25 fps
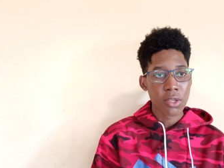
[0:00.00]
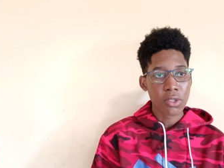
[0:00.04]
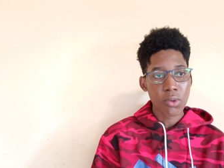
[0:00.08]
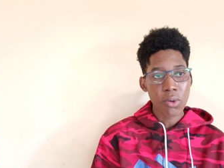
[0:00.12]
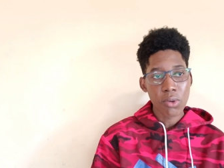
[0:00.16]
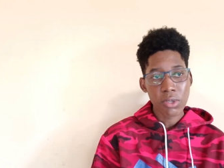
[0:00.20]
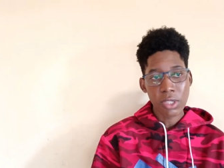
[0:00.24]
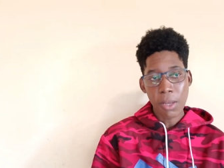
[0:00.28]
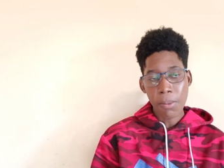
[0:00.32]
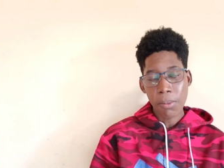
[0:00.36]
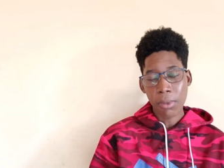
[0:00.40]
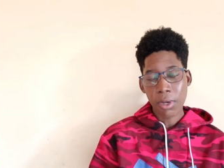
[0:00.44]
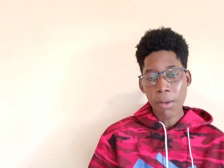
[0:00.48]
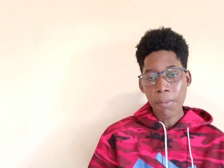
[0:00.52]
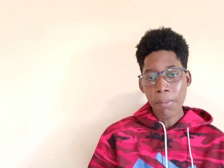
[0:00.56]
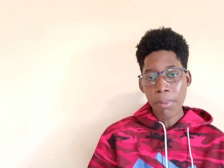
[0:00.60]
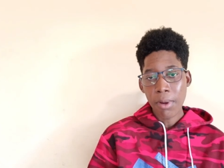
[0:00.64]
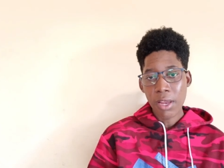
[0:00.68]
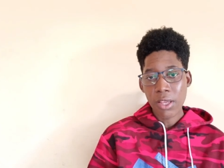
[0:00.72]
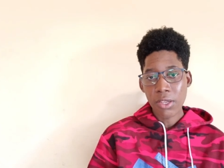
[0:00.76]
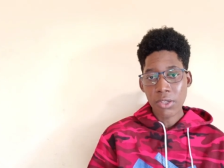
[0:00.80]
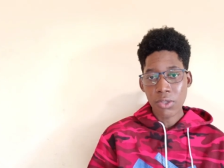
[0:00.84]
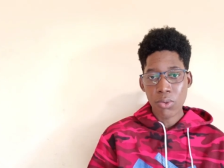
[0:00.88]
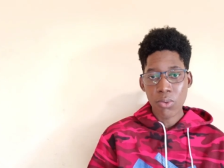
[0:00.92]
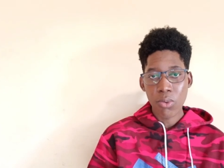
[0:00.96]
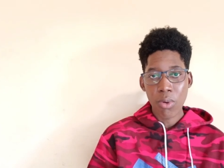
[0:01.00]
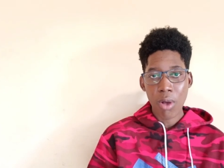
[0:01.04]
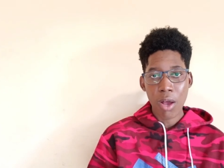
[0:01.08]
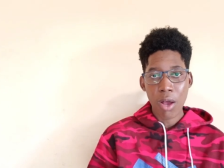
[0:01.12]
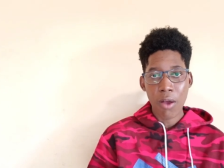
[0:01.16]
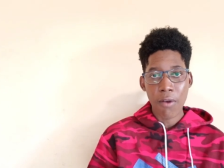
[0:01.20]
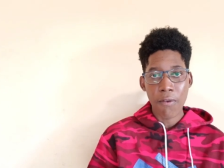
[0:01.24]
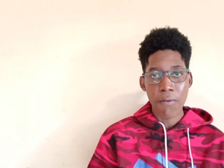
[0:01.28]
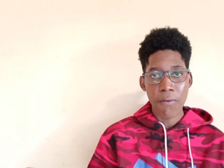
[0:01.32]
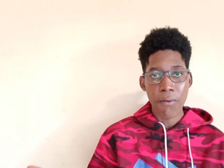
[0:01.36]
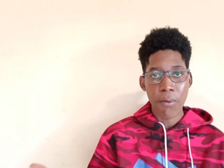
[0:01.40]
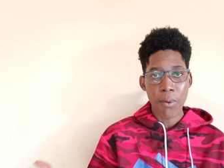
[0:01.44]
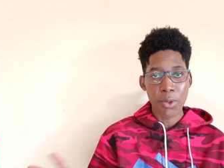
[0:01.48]
So some companies do
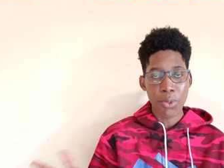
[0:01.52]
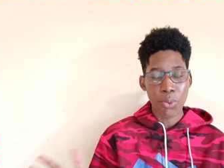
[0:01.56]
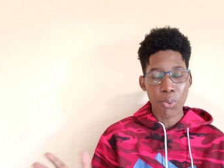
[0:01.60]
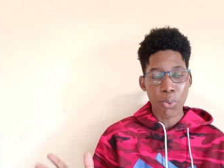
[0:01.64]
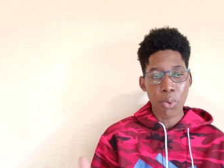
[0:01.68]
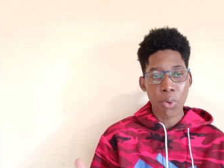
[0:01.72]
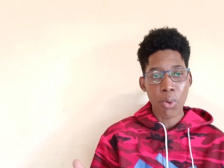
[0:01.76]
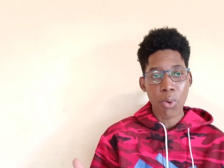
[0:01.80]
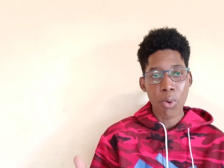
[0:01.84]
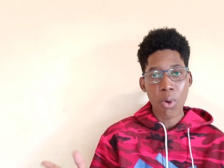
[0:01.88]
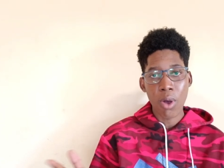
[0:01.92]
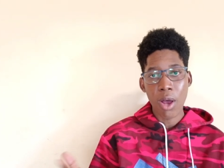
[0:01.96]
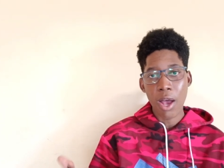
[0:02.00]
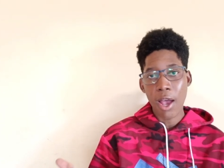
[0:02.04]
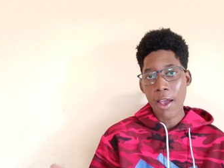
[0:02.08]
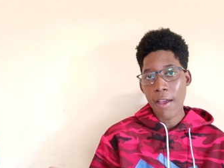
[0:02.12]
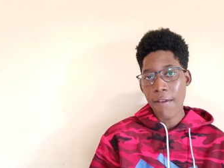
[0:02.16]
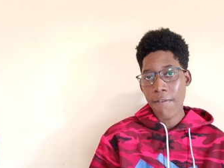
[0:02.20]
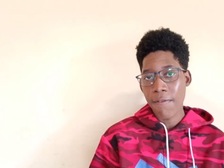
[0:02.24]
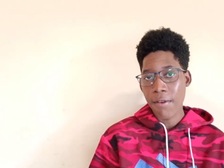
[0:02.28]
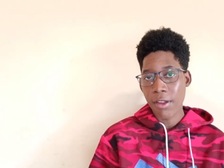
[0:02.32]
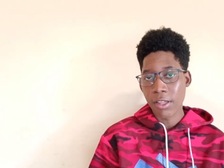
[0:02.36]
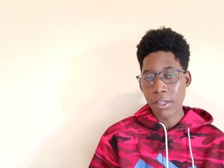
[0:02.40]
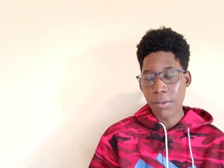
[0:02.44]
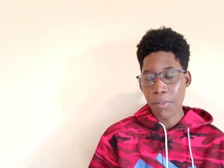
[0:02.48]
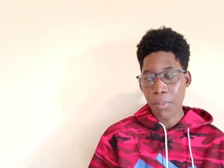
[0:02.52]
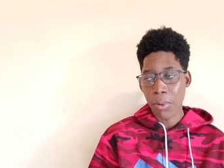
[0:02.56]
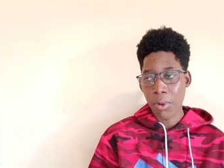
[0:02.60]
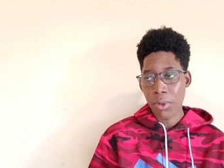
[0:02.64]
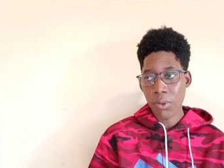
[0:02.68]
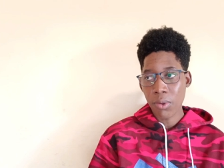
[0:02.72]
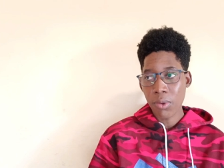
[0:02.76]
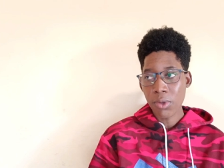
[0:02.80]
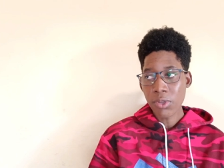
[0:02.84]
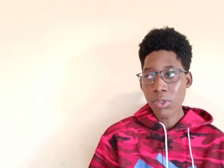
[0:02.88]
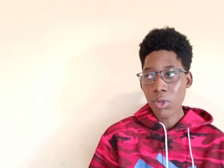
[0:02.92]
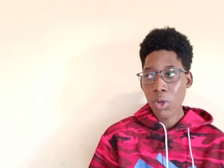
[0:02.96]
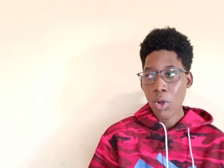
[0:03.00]
have what we call affiliate
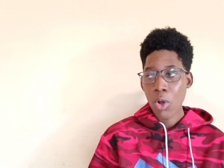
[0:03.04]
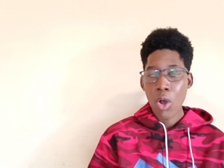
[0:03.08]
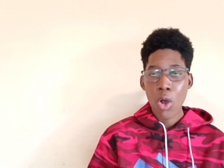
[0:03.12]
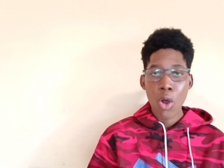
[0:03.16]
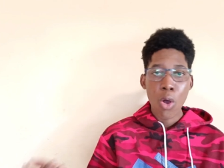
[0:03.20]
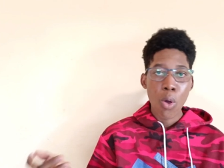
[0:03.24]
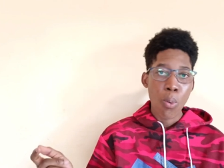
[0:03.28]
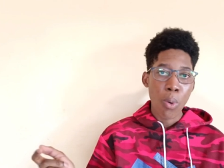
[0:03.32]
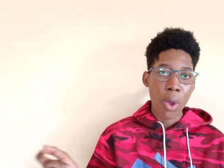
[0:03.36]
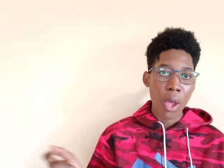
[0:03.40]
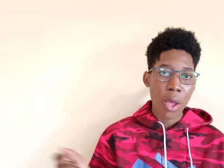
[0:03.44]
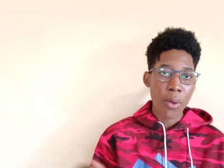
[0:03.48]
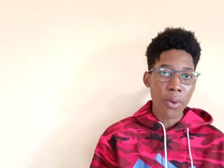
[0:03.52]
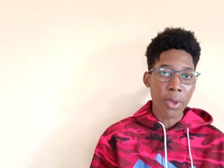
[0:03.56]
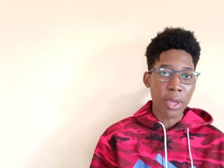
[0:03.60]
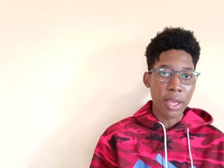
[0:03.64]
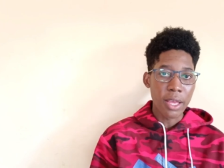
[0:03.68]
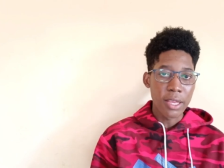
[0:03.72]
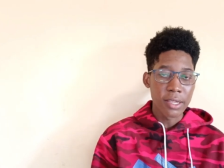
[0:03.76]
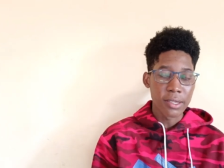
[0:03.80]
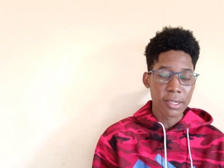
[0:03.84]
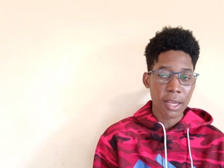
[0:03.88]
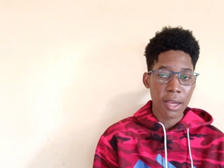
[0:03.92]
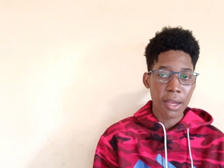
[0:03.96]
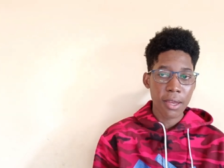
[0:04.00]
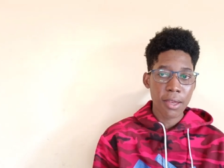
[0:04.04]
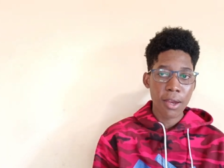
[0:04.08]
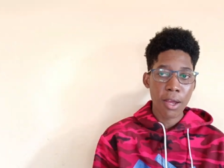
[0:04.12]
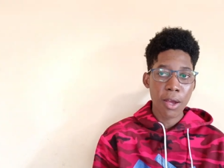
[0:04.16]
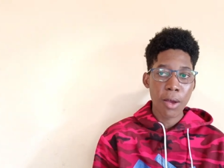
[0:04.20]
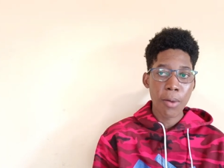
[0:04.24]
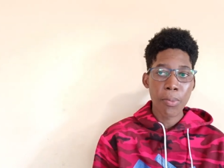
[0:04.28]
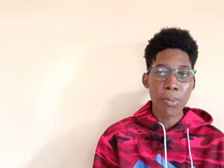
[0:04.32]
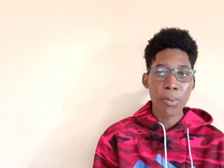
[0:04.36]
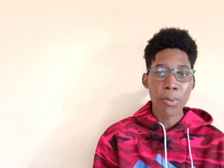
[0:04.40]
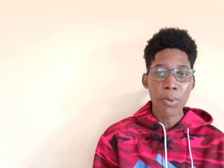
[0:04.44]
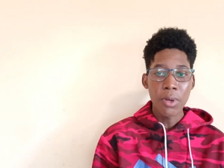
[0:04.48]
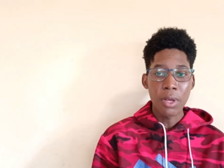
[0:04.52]
portals where you can sign
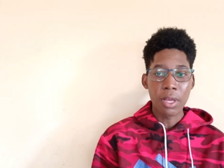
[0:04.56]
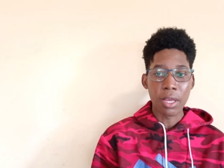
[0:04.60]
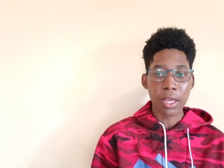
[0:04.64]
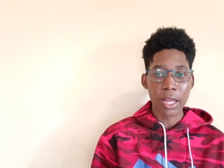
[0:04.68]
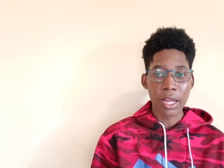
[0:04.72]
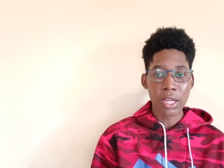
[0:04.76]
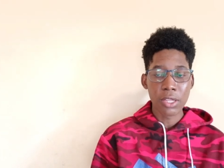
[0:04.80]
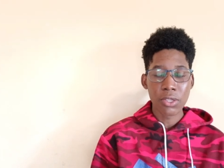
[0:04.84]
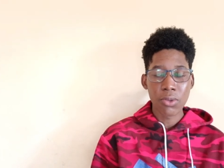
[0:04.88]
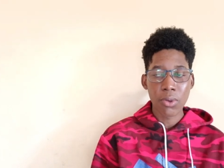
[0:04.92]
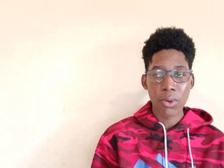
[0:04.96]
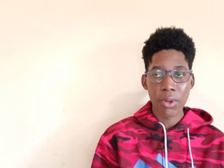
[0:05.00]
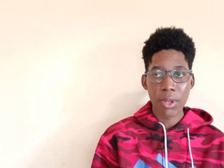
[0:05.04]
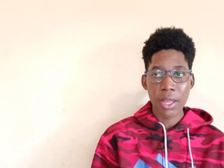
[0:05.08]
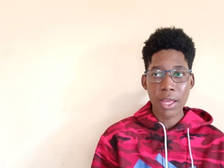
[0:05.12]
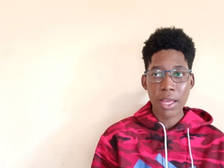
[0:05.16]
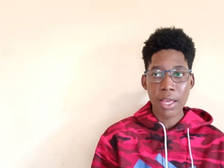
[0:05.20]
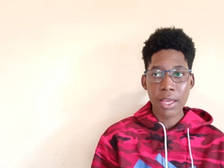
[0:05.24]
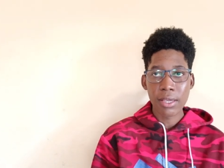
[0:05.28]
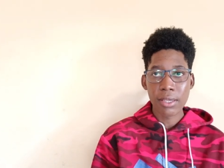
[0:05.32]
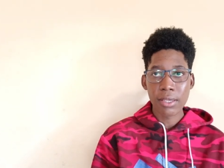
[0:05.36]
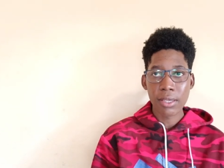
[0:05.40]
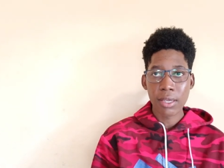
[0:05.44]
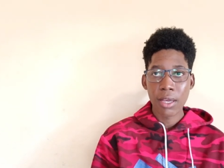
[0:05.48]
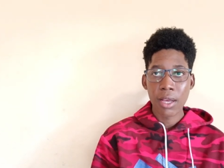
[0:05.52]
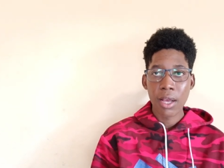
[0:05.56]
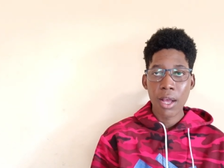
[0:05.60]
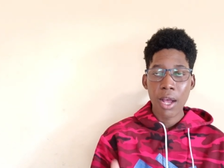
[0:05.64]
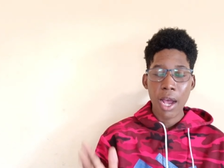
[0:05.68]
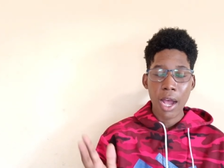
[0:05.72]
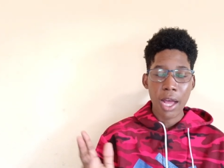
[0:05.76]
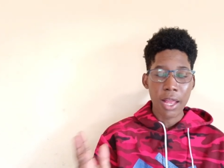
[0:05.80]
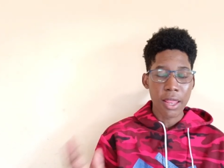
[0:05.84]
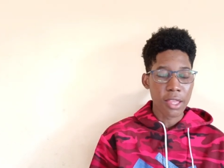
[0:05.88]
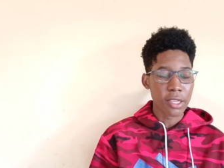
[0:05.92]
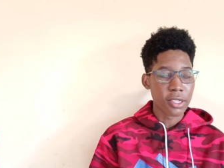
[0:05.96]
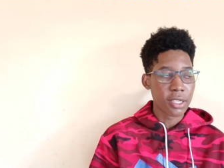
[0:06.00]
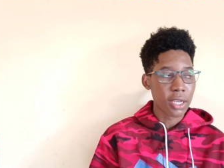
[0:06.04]
up, get your links,
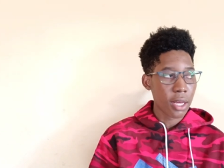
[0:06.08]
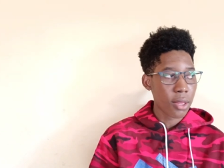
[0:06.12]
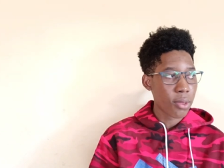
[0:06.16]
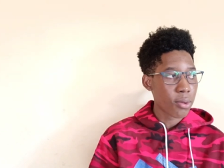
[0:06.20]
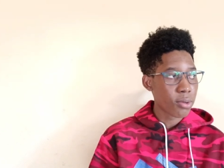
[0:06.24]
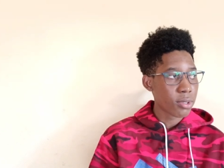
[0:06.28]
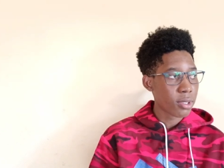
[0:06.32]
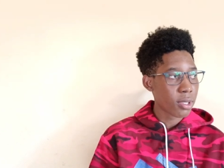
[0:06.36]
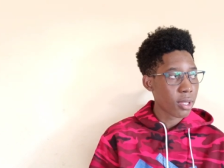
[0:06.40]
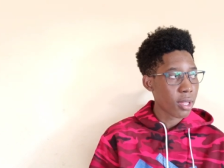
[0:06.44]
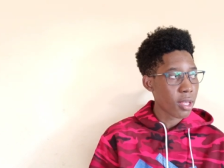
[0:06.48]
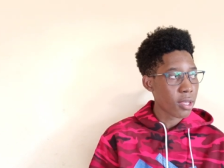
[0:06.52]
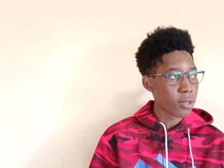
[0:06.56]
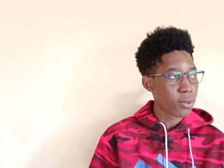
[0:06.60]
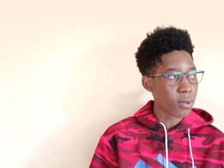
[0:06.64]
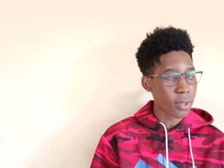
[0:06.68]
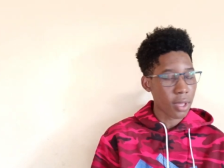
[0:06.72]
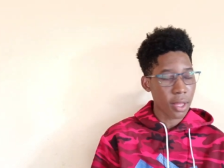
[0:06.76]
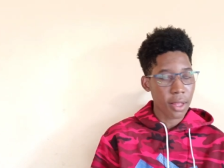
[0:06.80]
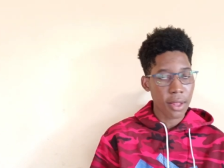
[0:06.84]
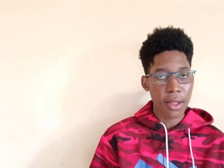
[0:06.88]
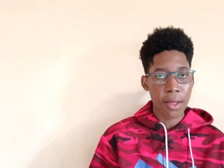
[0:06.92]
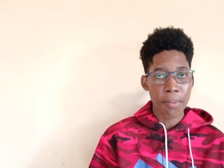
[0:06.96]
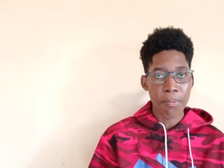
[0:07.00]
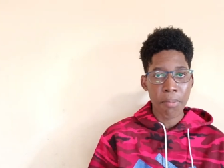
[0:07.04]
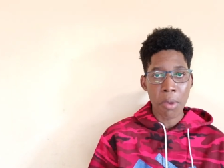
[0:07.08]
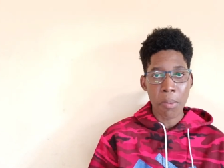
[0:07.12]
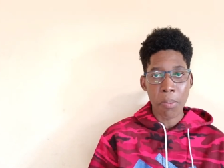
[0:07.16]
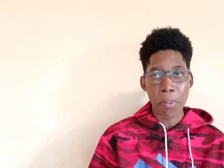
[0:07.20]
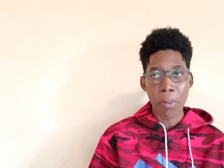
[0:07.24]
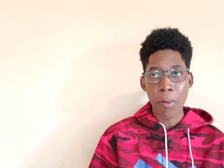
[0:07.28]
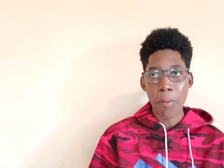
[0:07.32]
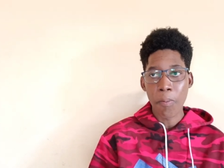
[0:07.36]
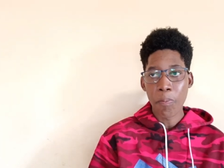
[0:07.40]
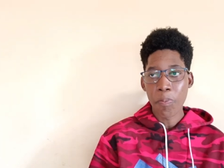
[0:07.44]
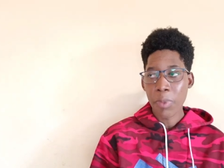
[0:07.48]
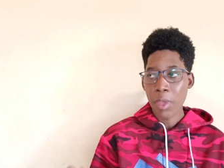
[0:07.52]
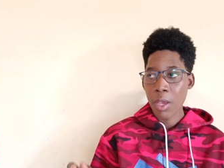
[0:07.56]
and share those links with other
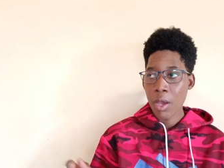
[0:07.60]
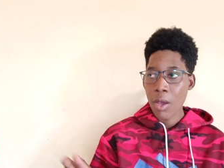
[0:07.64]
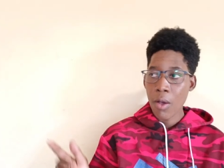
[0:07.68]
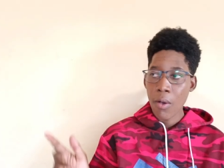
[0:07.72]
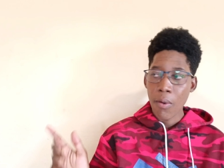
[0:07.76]
people.